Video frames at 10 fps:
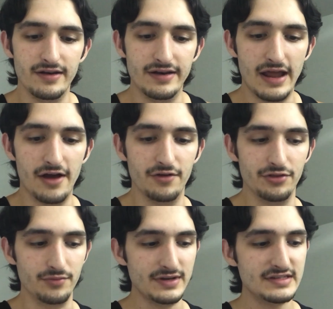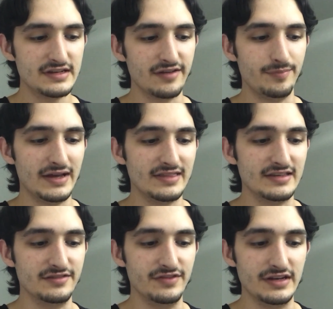Now, the reason I picked
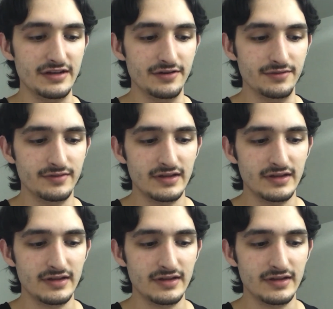this video